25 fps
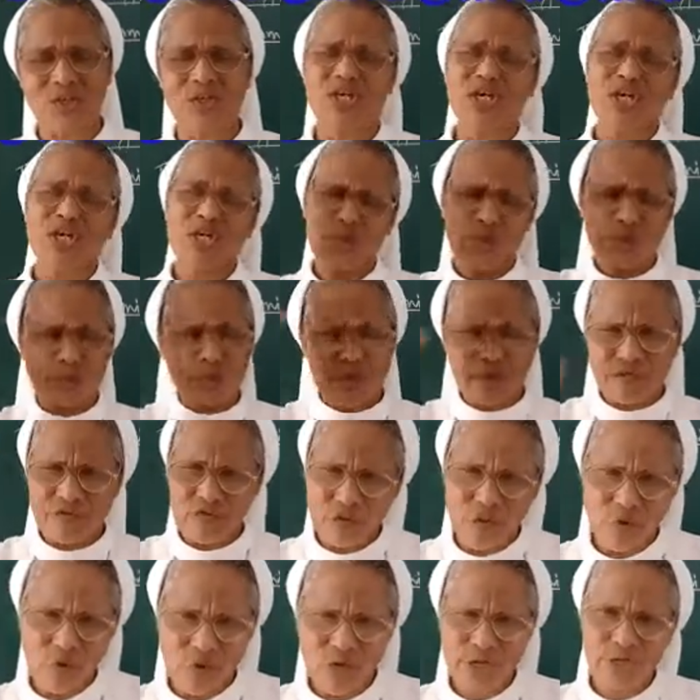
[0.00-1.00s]
Not. You may
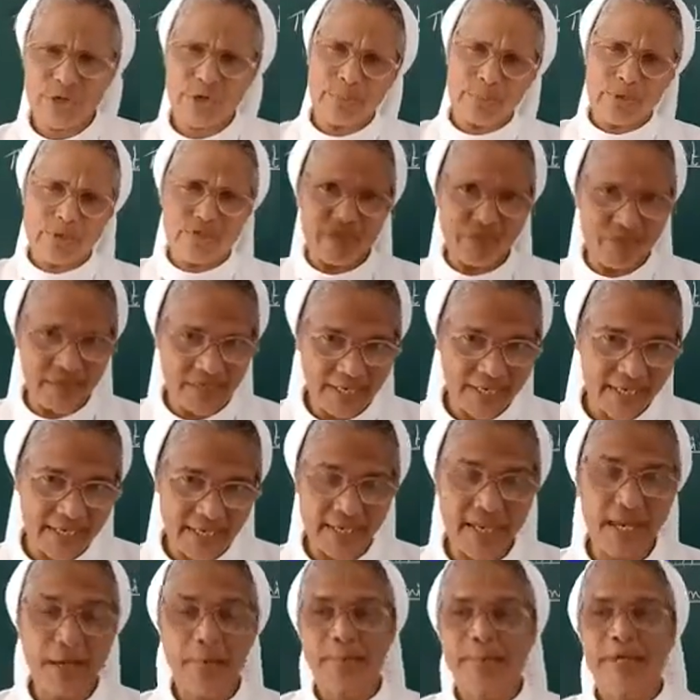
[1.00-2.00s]
fall, you may
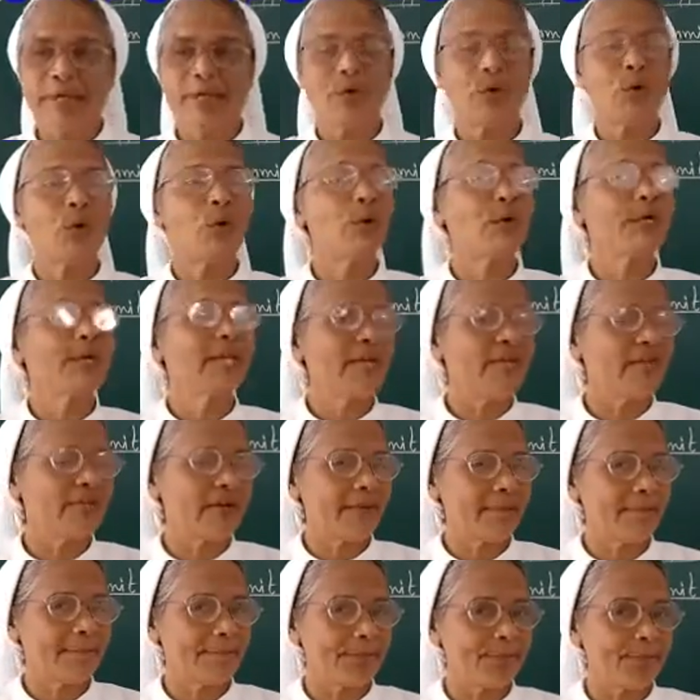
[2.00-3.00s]
fail, but don't give
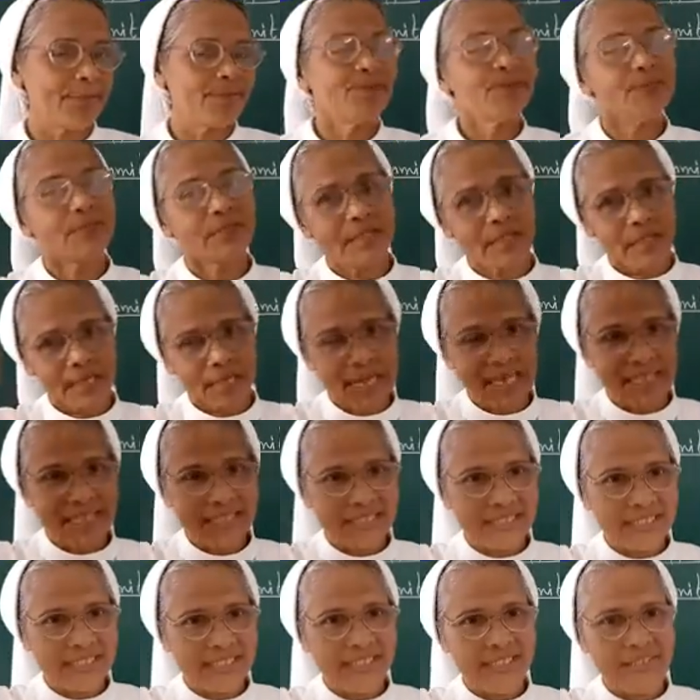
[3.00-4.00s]
up.
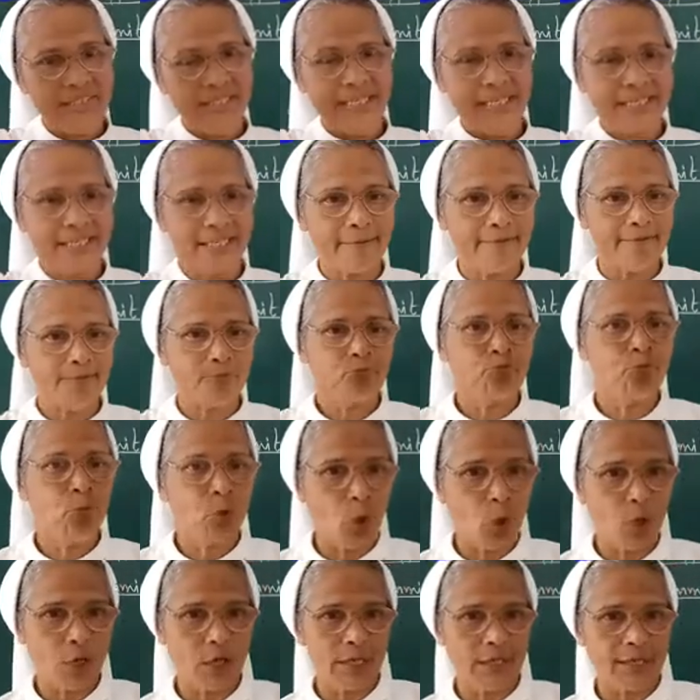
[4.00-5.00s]
Rise, get up,
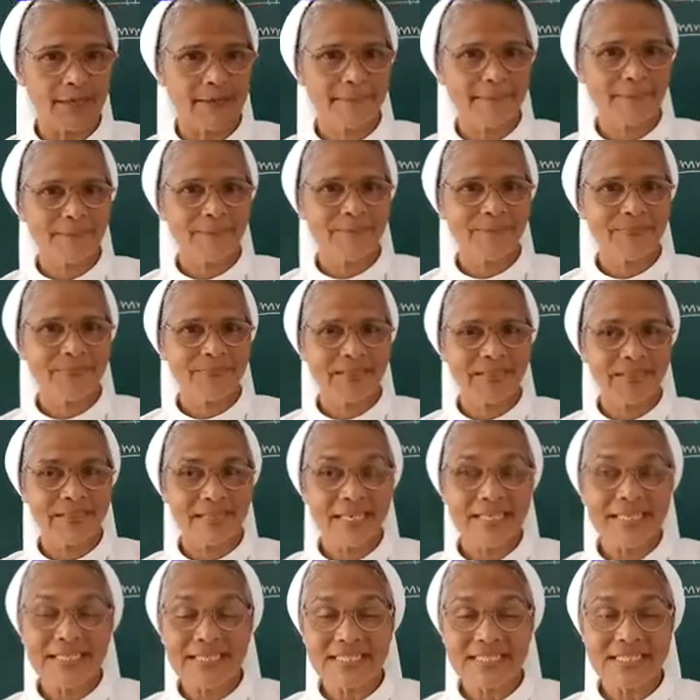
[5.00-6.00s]

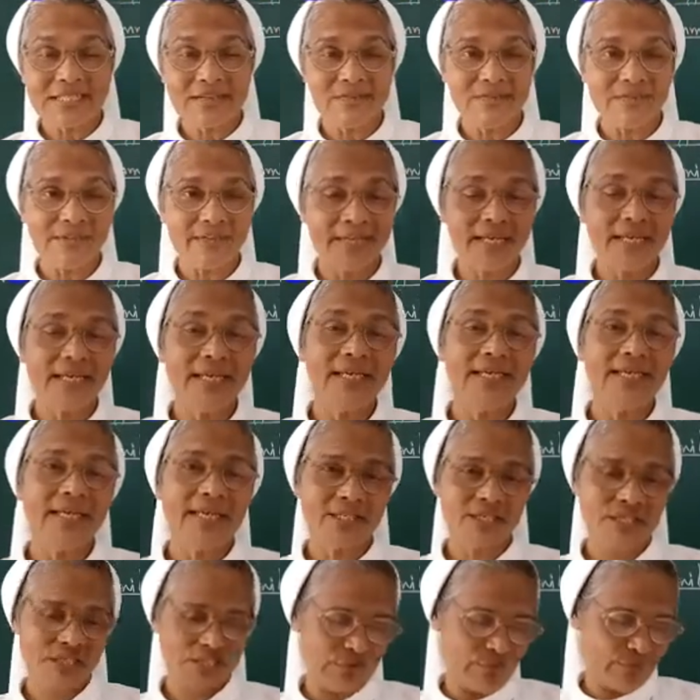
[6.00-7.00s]
walk. That is the
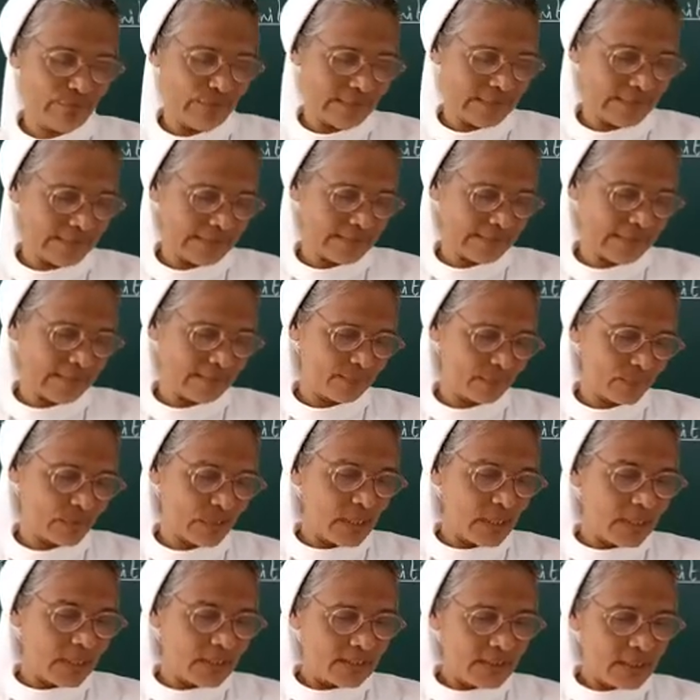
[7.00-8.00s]
way achievements.
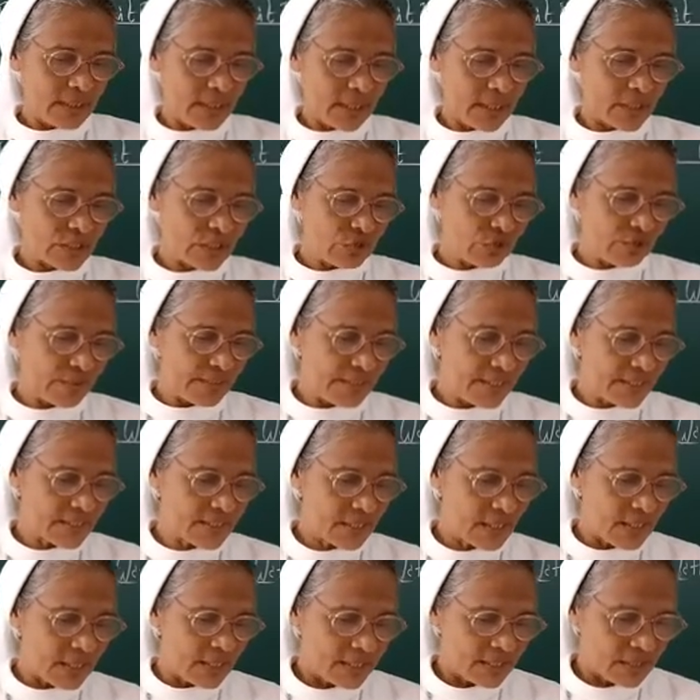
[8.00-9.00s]
The last one
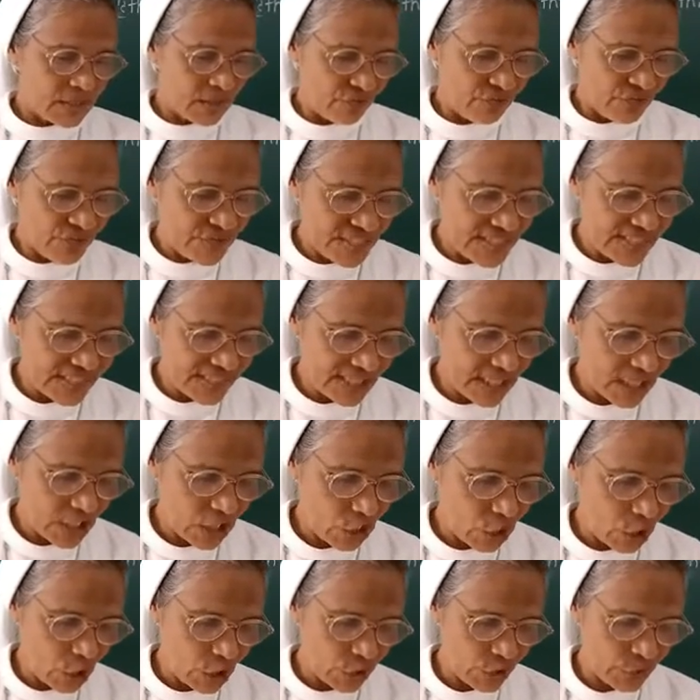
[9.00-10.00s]
is the
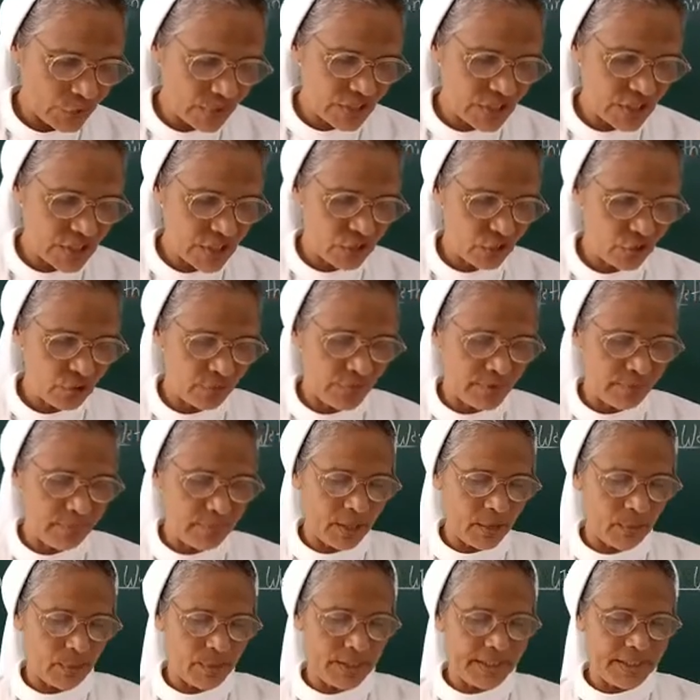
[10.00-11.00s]
physical conquest of a
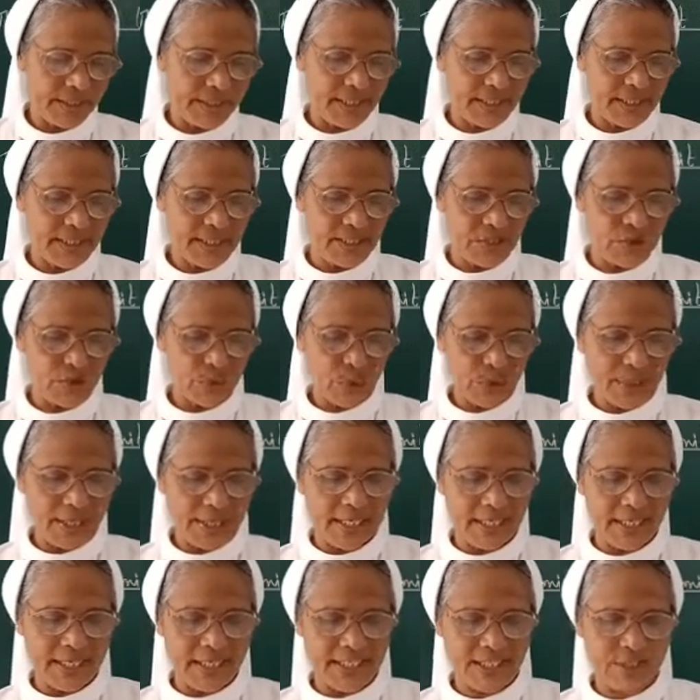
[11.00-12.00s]
mountain is
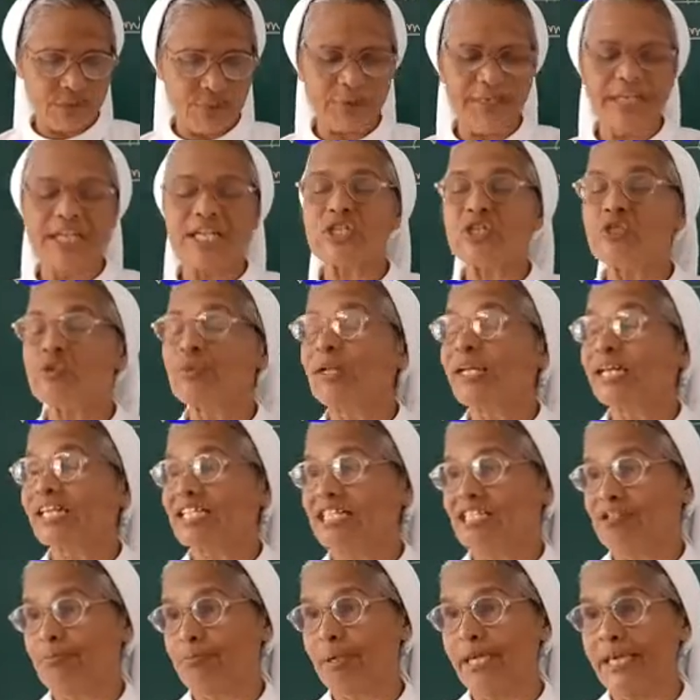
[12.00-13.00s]
really spiritual
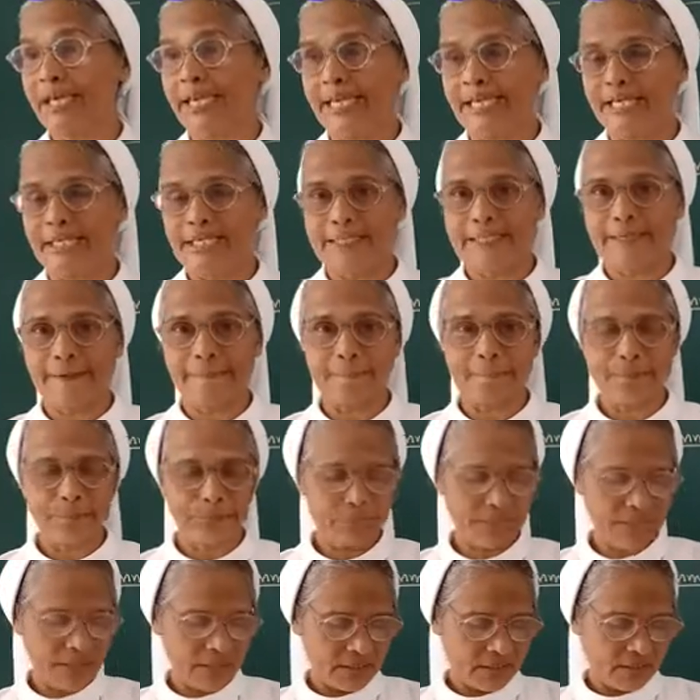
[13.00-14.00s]
experience.
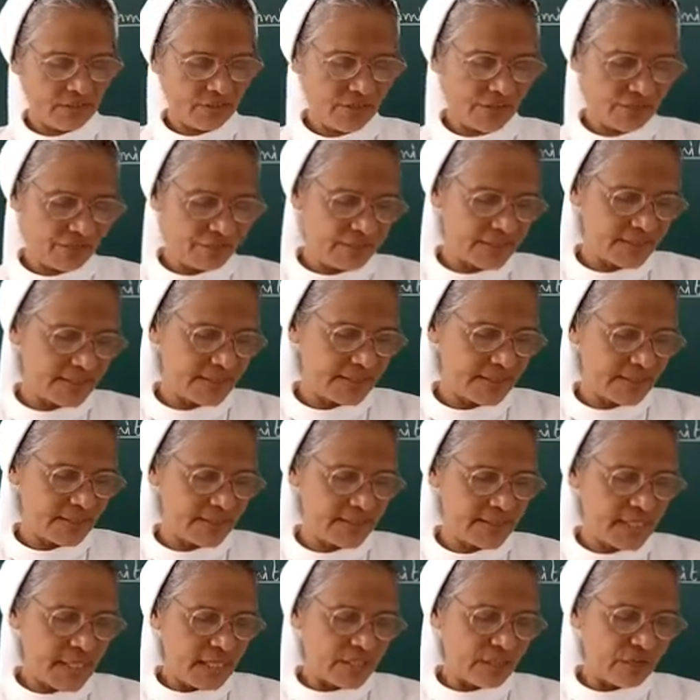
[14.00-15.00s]
The fifth
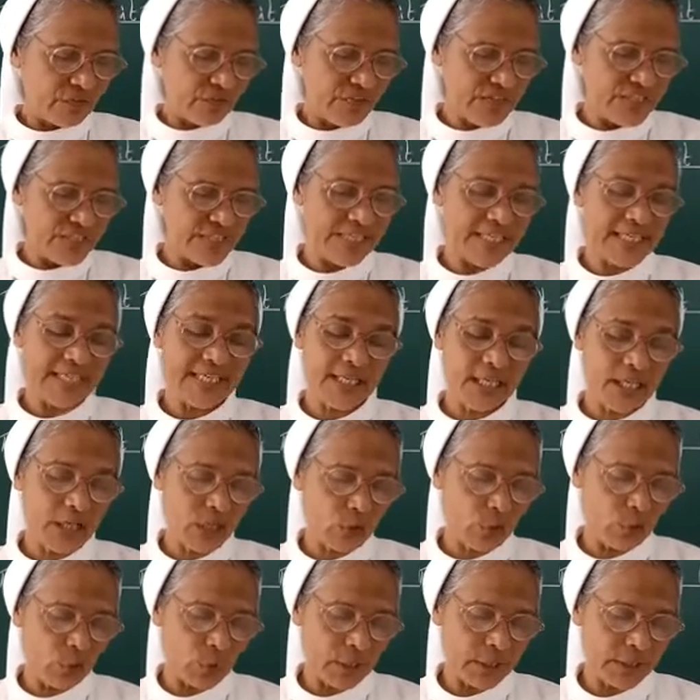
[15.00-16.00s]
sentence. The
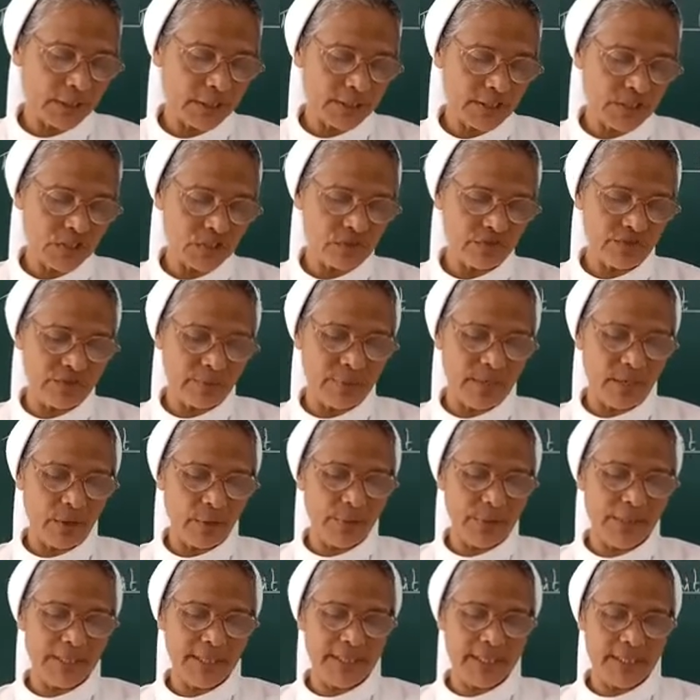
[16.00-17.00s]
physical conquest of a
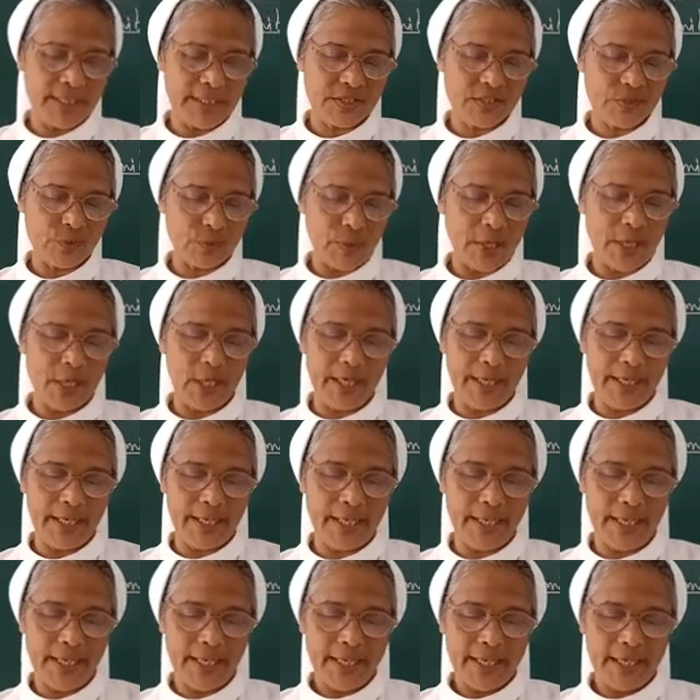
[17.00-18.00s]
mountain is
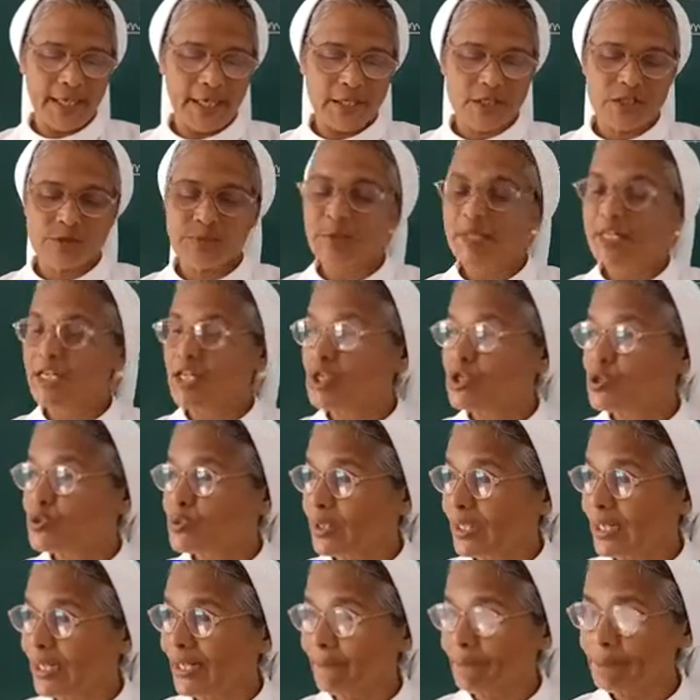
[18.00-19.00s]
really a
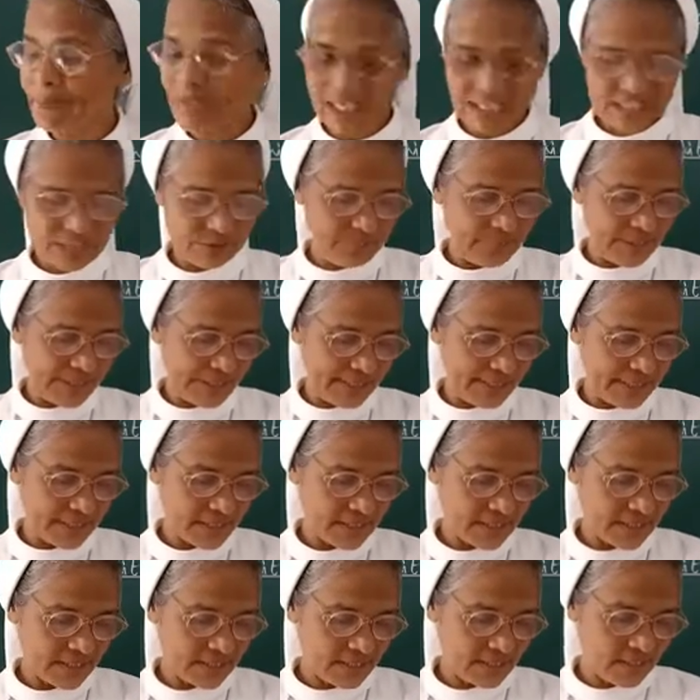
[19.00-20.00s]
spiritual
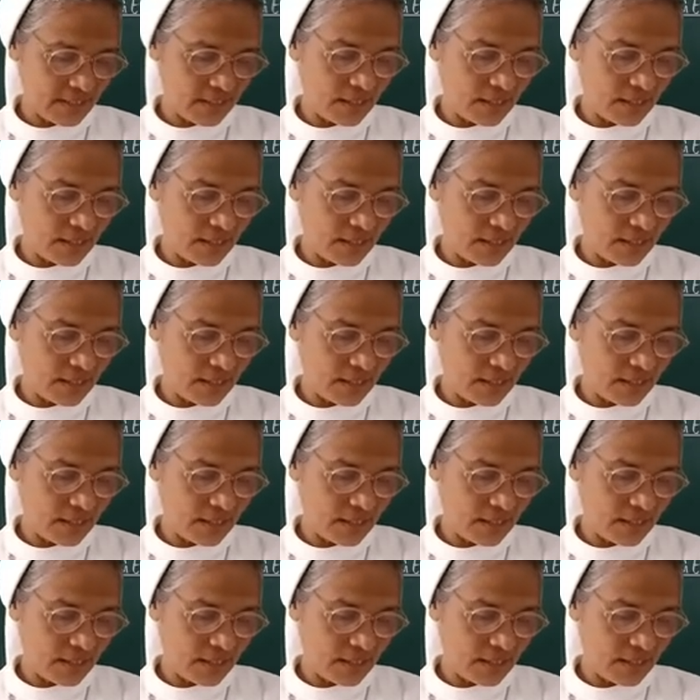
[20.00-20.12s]
experience.